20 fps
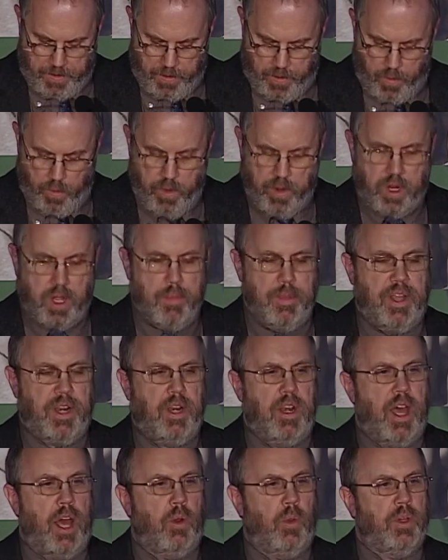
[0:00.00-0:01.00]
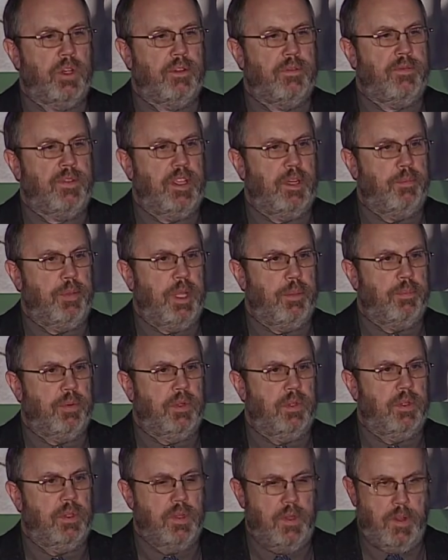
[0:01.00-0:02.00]
We're committed not only to feed
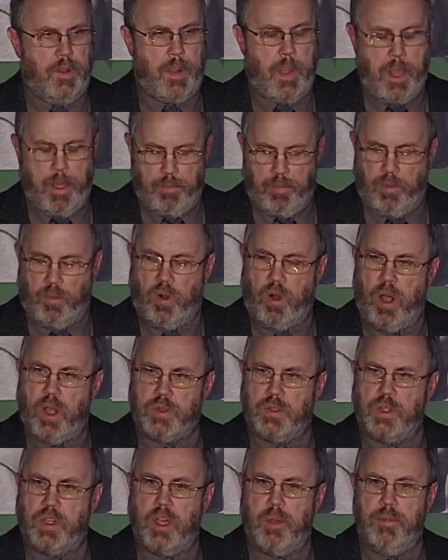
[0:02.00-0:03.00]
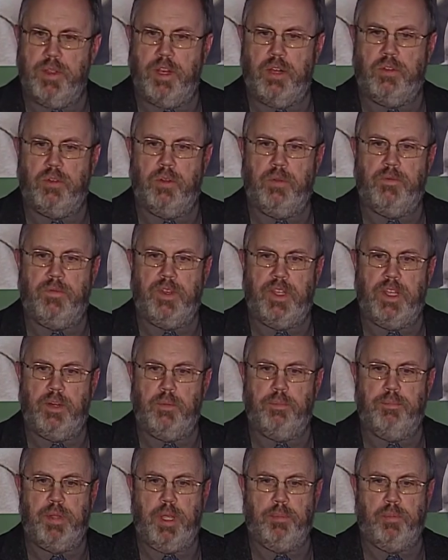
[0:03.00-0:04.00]
people, but we're also committed to
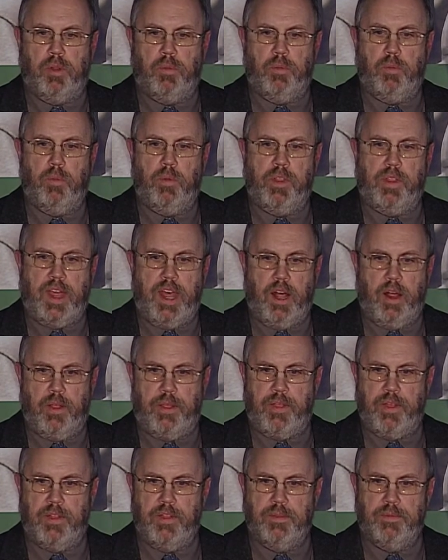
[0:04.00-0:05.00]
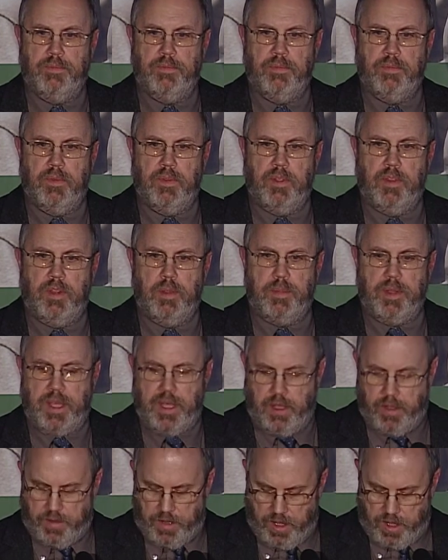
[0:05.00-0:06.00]
feed people with health, to be
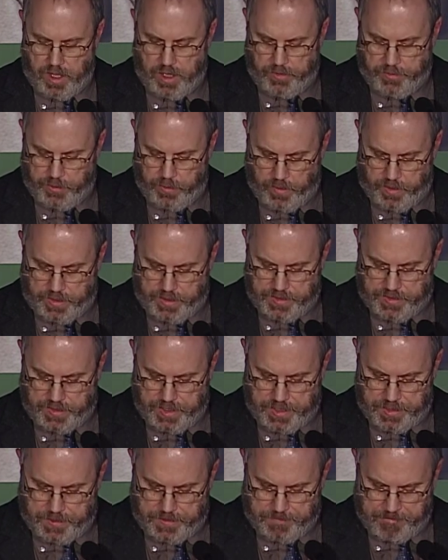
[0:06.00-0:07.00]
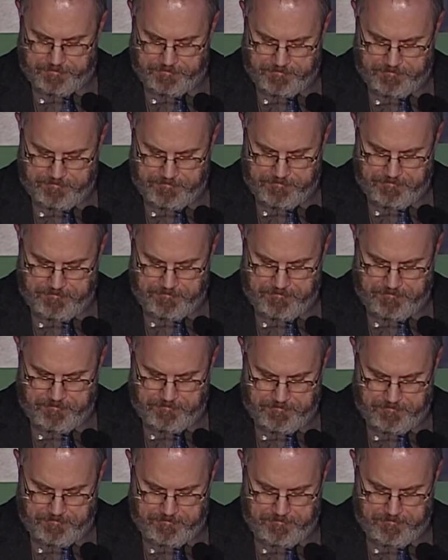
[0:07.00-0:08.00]
a healthy organization.
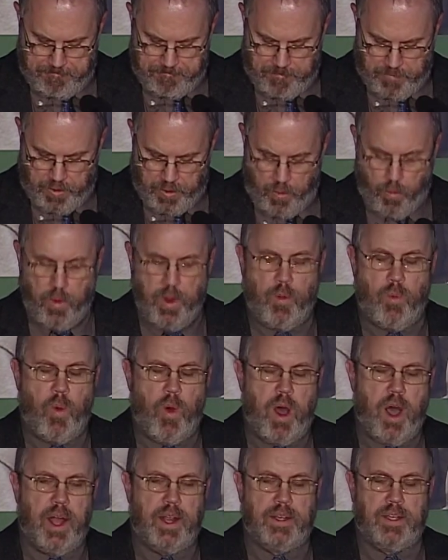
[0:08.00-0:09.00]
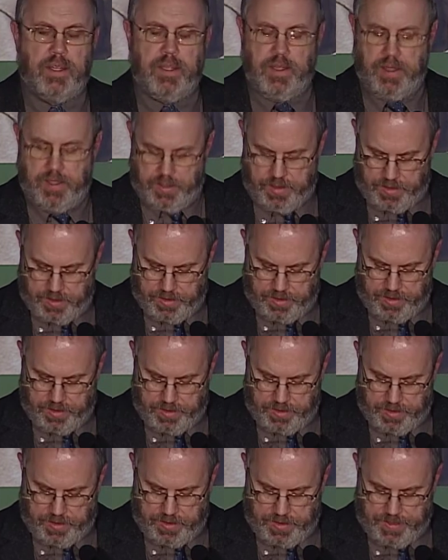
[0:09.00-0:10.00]
We want
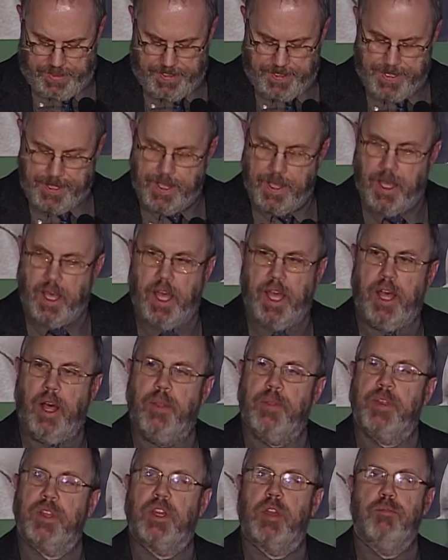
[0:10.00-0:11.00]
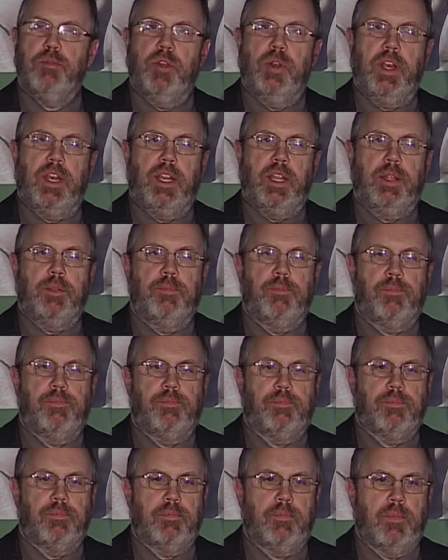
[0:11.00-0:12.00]
a healthy community,
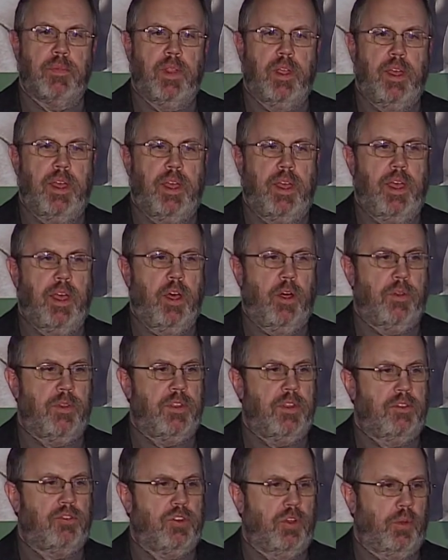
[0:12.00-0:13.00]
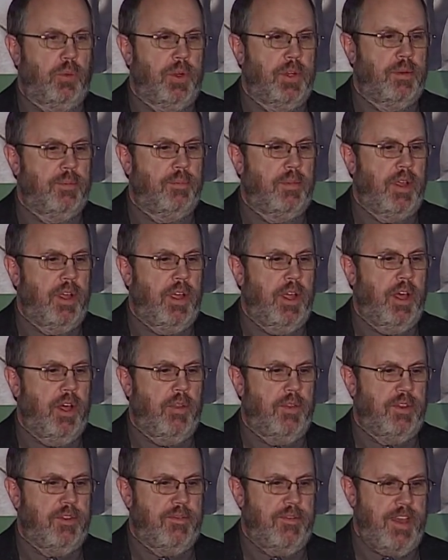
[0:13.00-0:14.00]
healthy children,
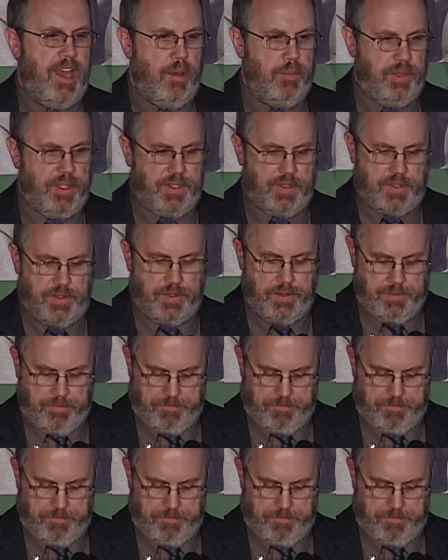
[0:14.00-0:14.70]
healthy families.